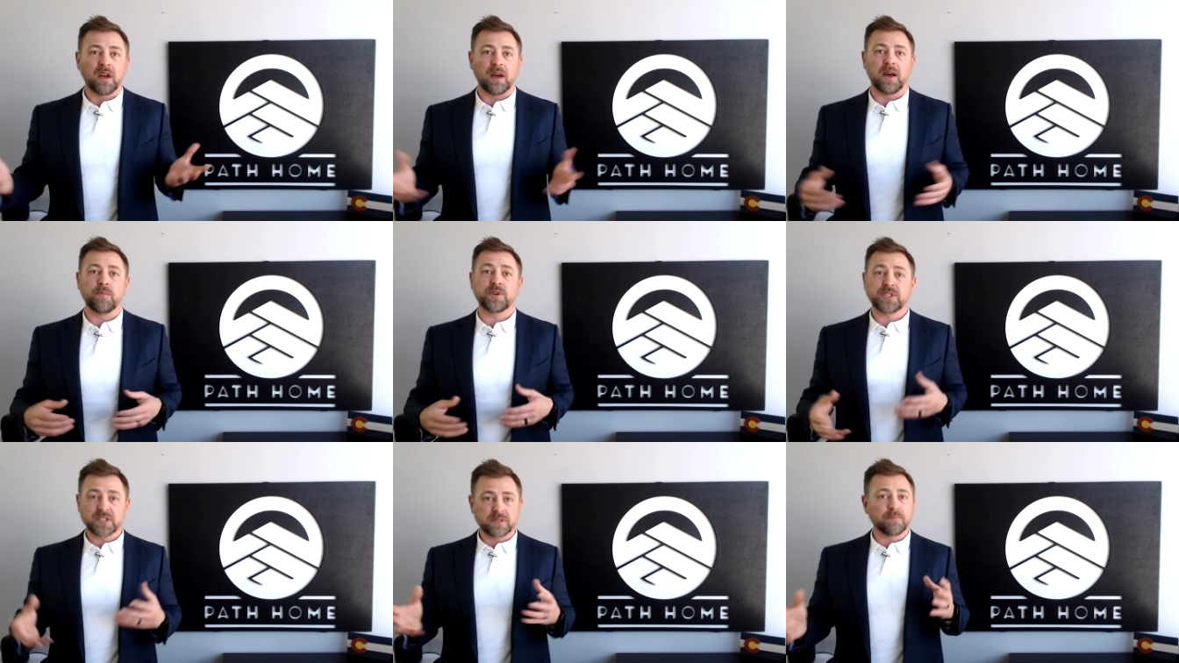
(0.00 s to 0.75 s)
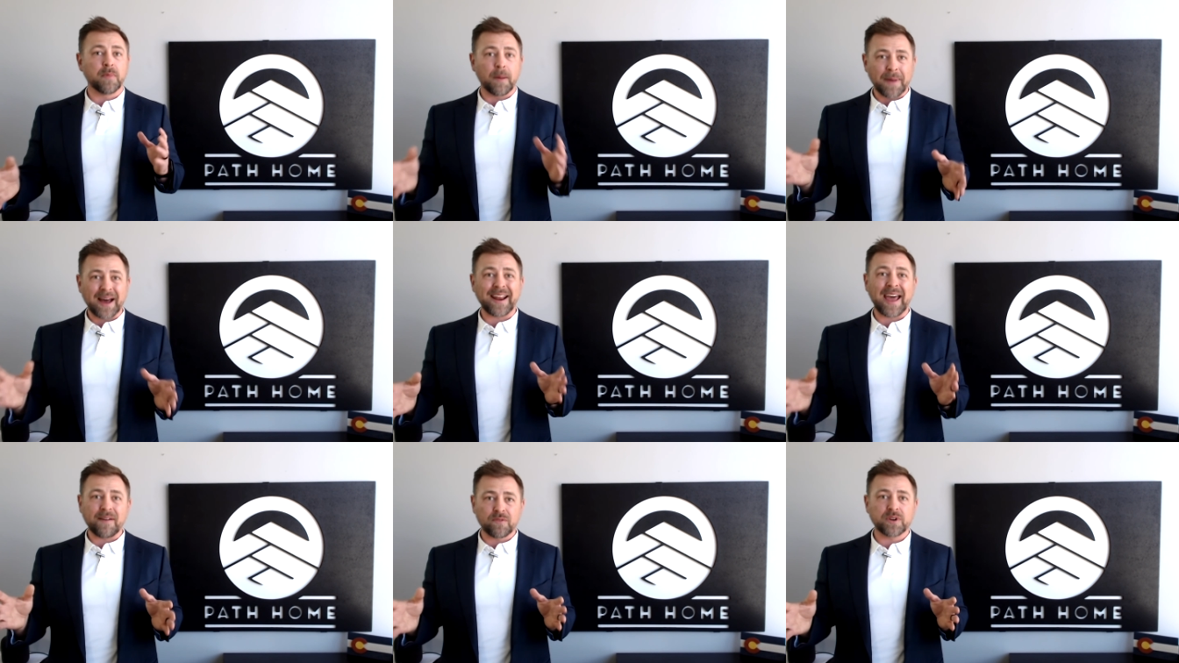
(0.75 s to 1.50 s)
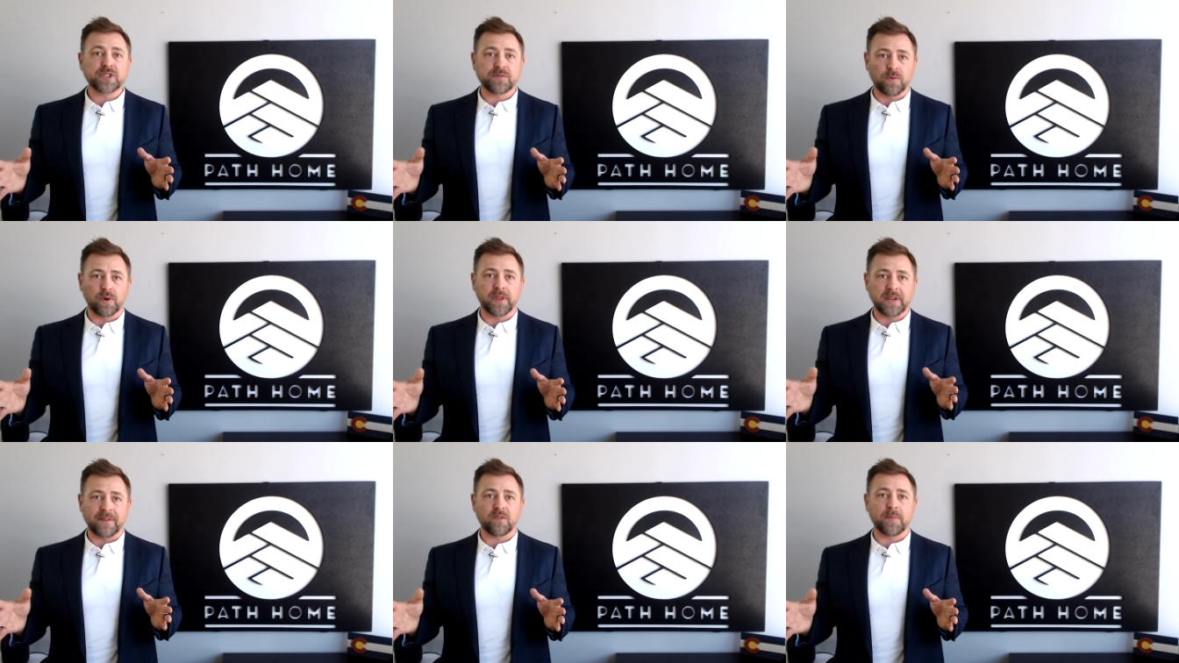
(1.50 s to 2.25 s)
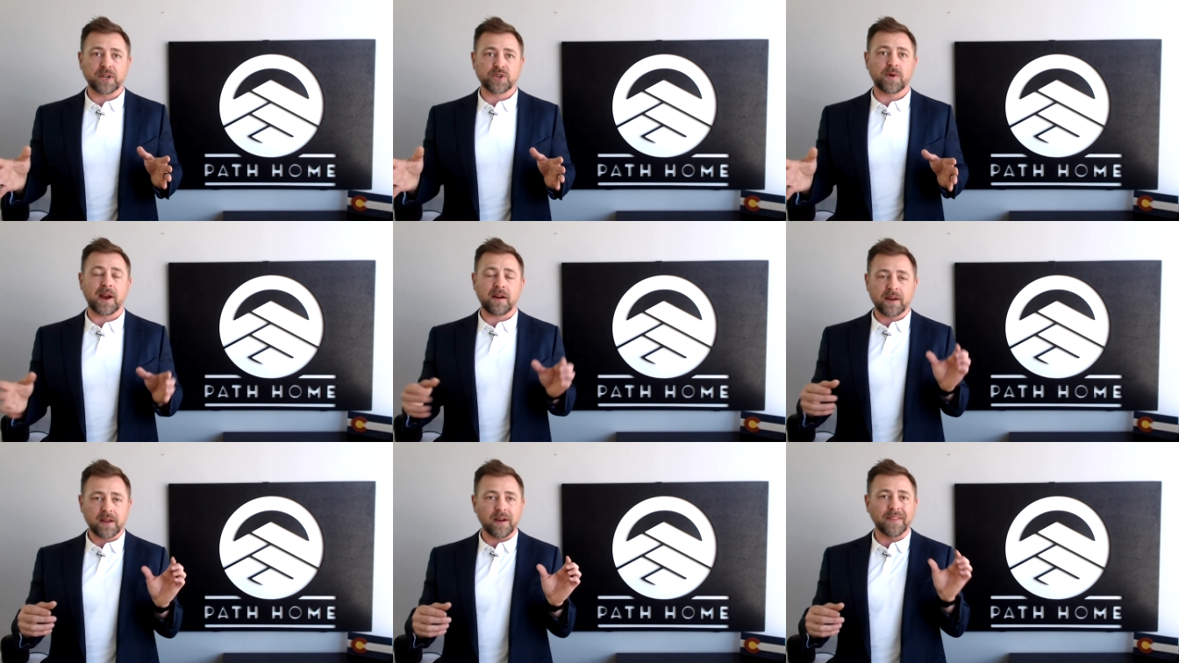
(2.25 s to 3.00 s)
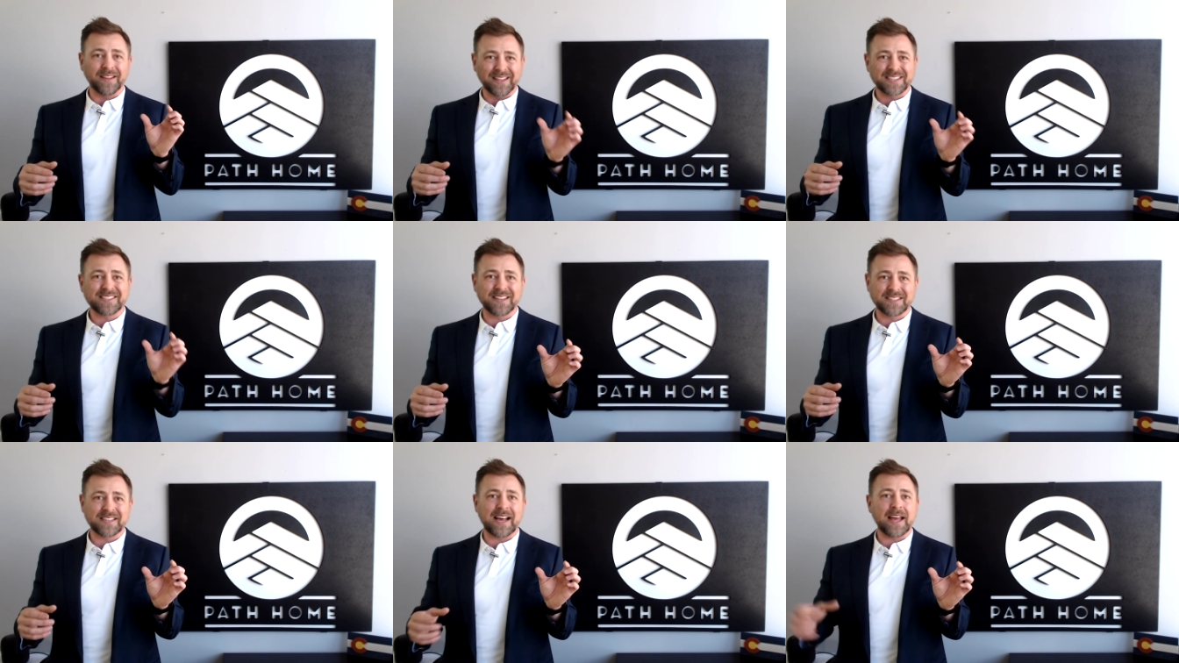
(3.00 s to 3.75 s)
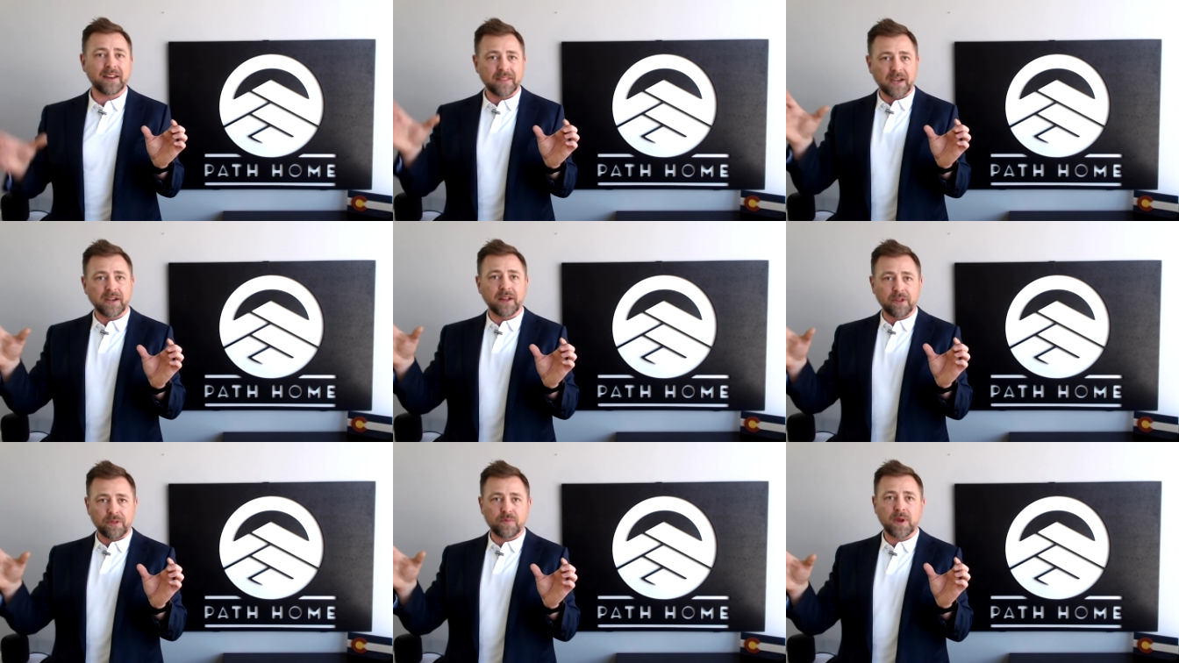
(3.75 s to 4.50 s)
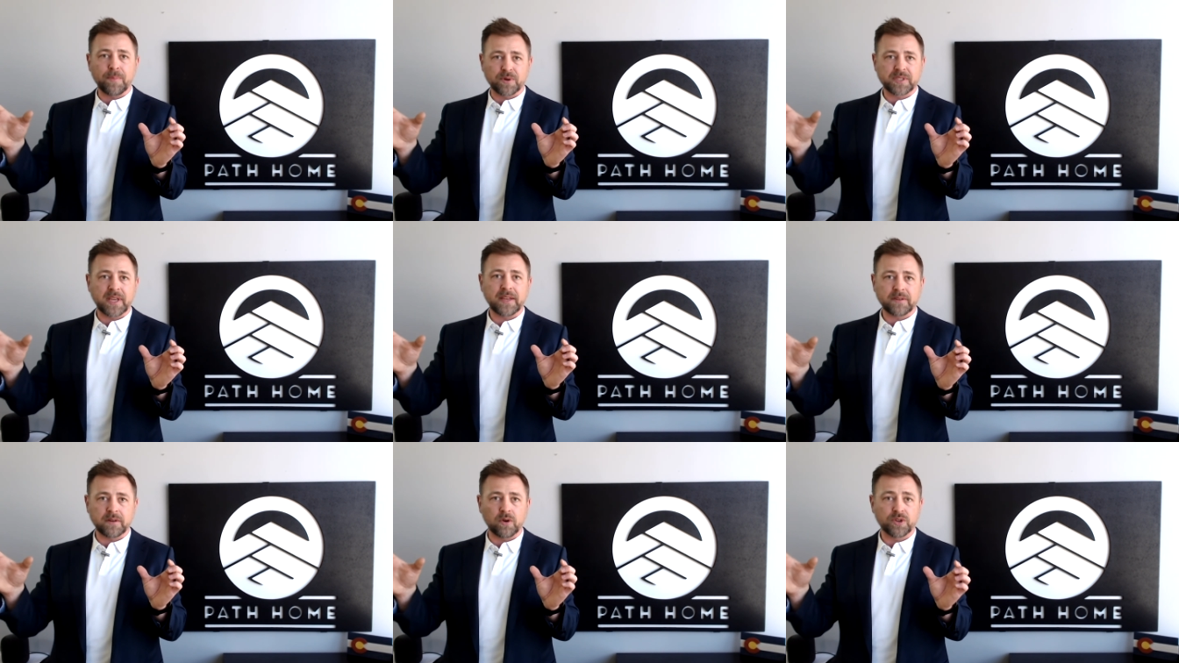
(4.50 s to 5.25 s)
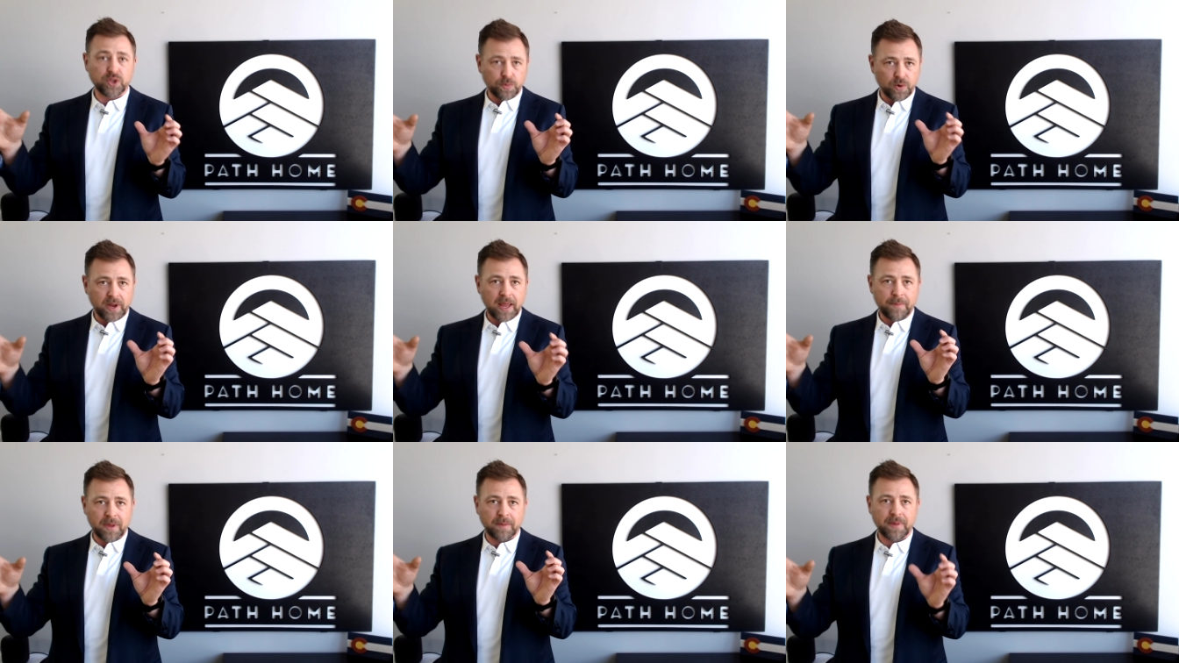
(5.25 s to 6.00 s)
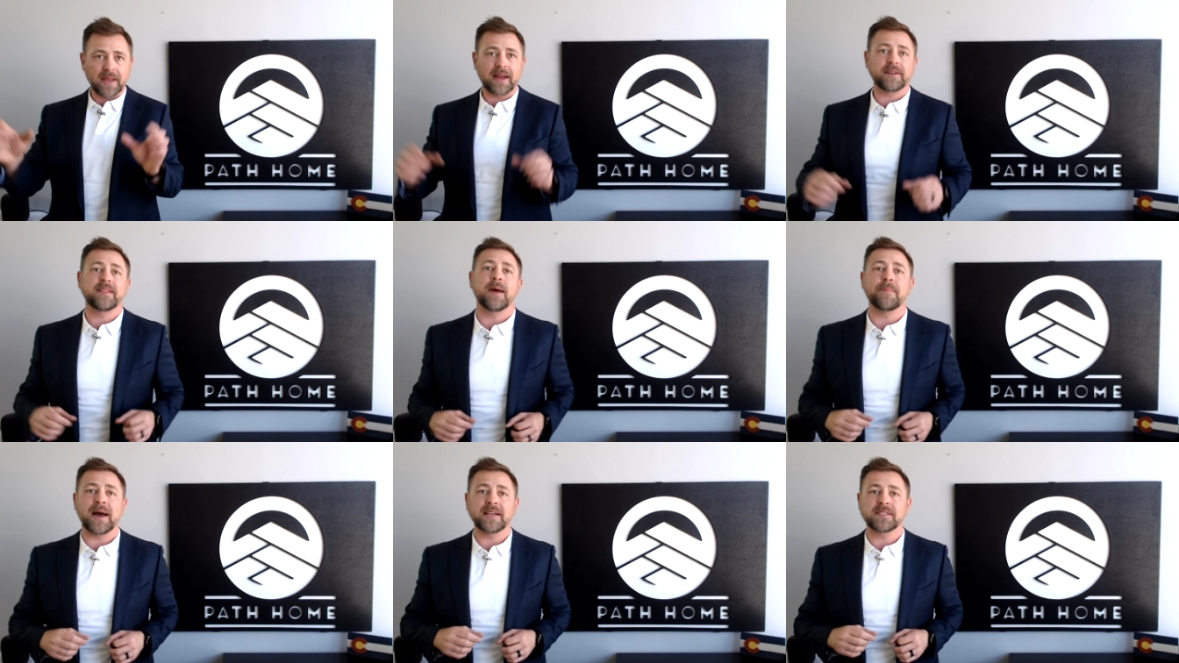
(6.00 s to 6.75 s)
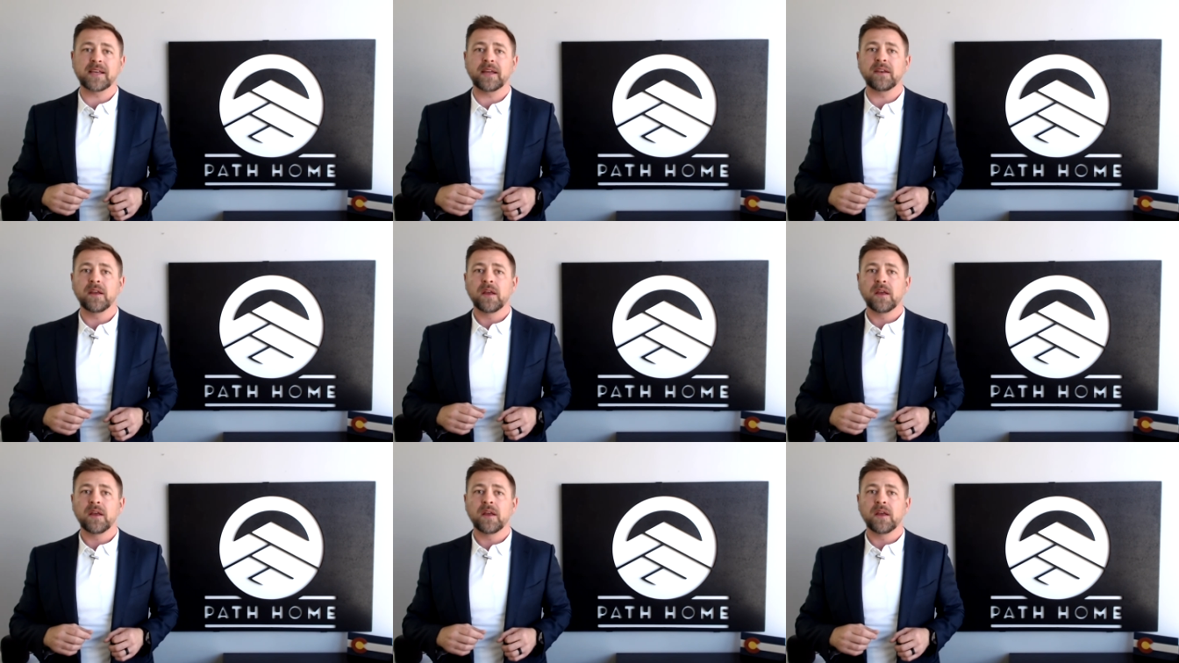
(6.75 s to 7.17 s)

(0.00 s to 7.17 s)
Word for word: um, which is about average for the Denver metro area on the listing side, and then another 3% or 2.8 being paid out to that buy side.